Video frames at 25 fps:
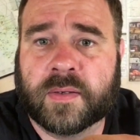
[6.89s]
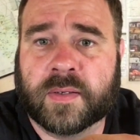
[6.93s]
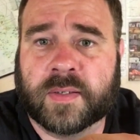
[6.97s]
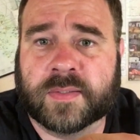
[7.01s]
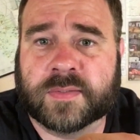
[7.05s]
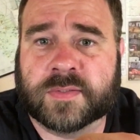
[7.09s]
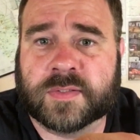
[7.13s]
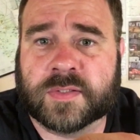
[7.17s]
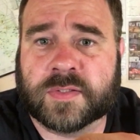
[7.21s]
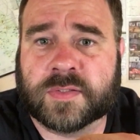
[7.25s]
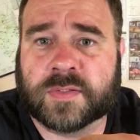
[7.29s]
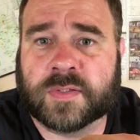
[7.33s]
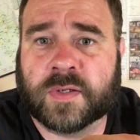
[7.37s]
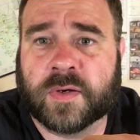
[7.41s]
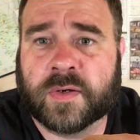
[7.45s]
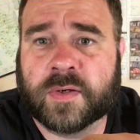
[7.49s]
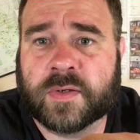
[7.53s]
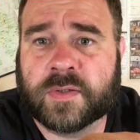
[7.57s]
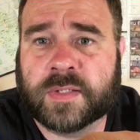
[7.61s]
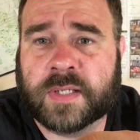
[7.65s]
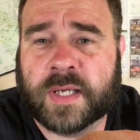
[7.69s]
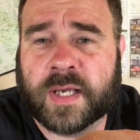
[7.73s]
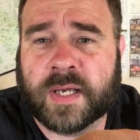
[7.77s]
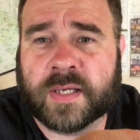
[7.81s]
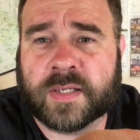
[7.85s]
It's a starter
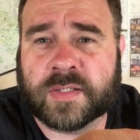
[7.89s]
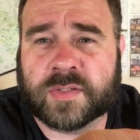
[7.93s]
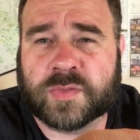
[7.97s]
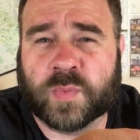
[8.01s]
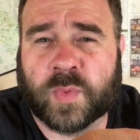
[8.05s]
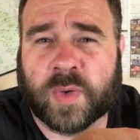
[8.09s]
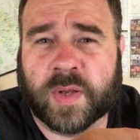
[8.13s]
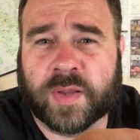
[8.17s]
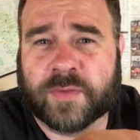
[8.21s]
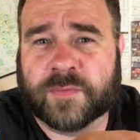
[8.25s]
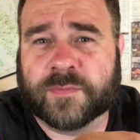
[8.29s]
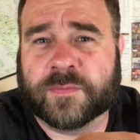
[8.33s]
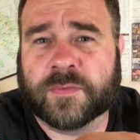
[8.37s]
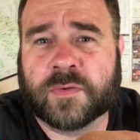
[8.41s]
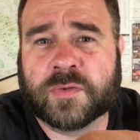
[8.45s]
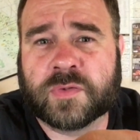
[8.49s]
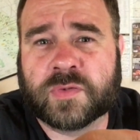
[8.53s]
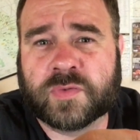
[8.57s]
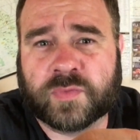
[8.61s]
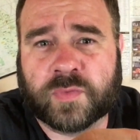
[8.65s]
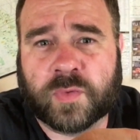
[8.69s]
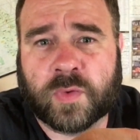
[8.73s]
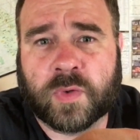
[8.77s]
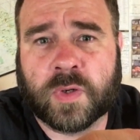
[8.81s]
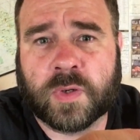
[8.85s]
deck. It's one of the
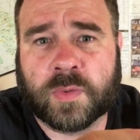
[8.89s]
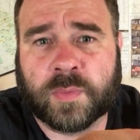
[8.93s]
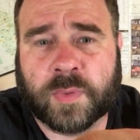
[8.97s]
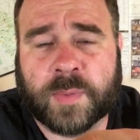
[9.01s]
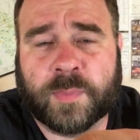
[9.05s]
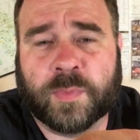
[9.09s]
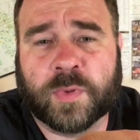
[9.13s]
first four we